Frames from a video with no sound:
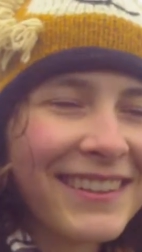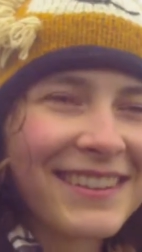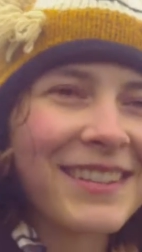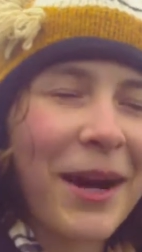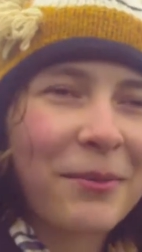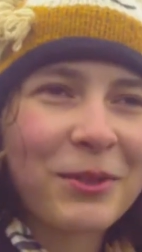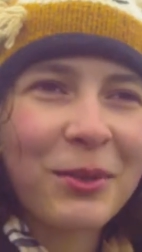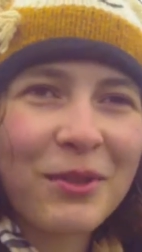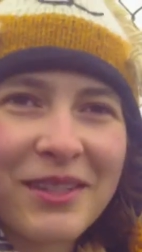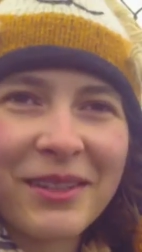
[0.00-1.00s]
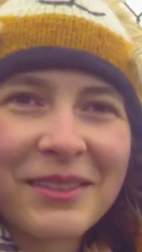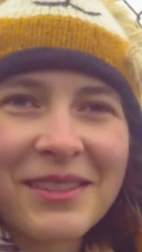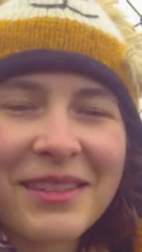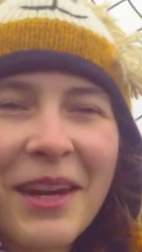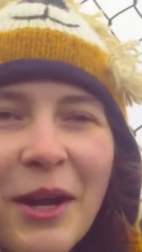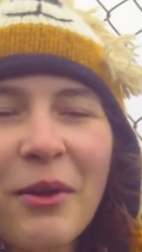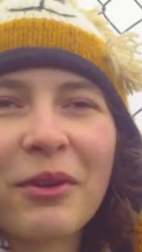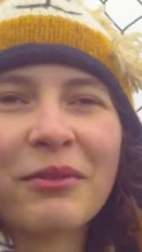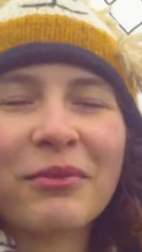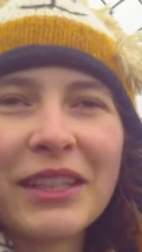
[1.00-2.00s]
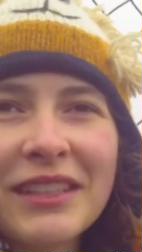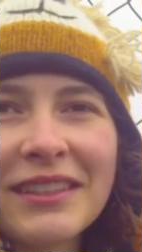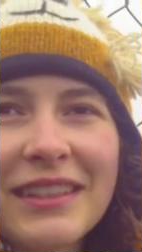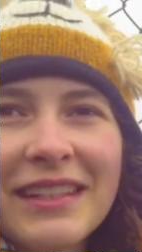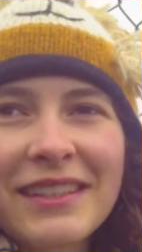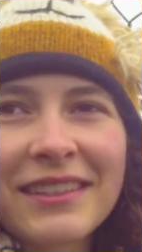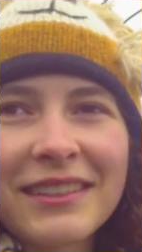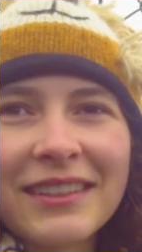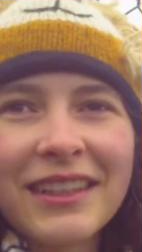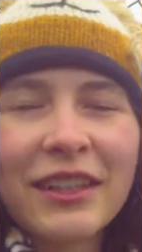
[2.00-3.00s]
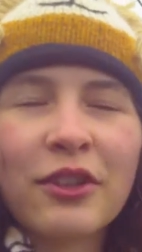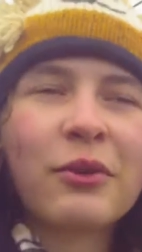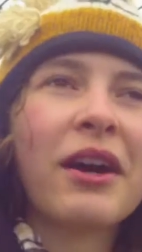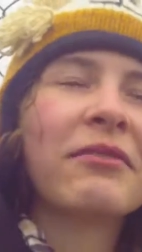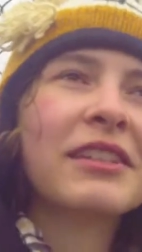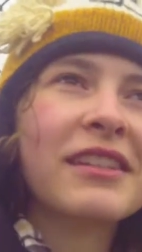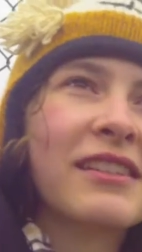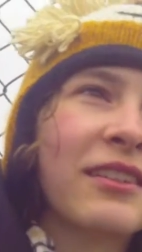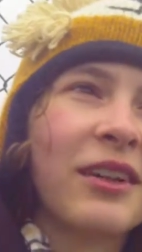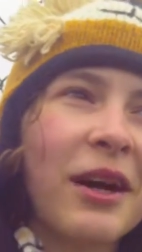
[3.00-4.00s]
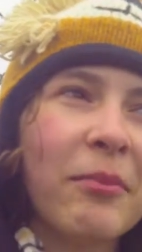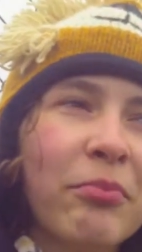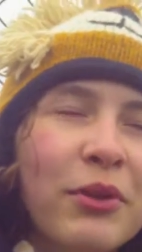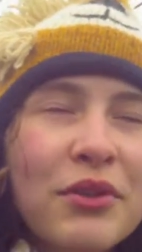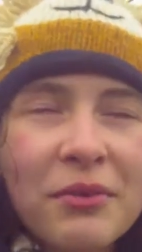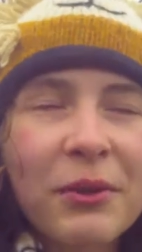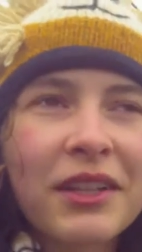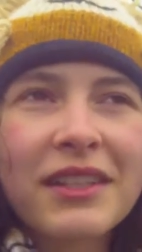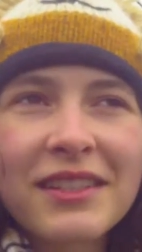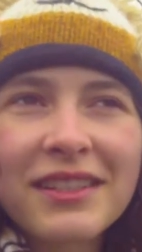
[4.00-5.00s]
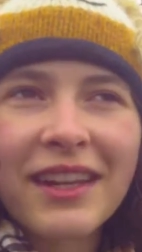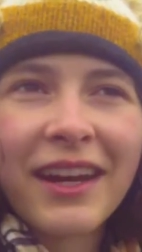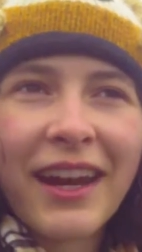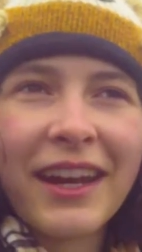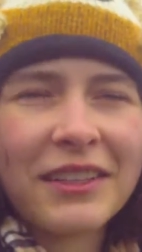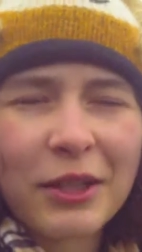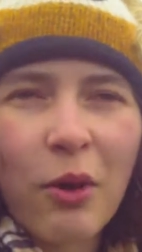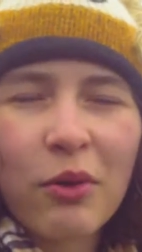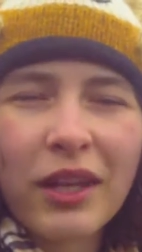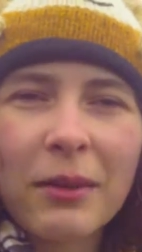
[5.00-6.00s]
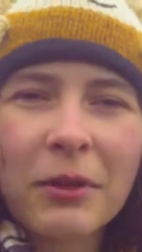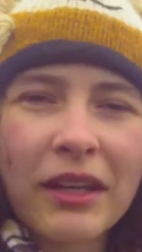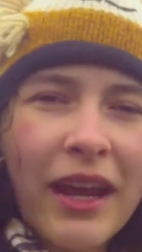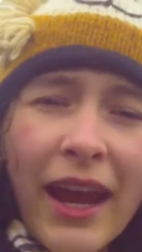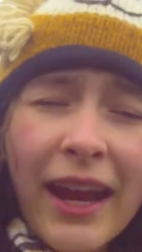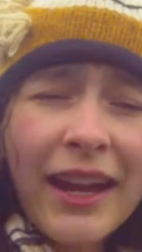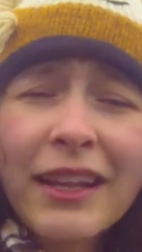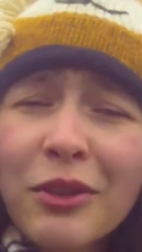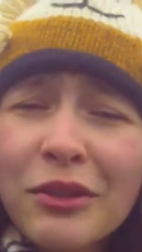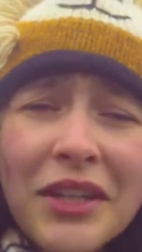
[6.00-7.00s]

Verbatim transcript: the top two results were Vin Diesel, no, not Vin Diesel, um, Bruce Willis and Nicole Kidman. And I look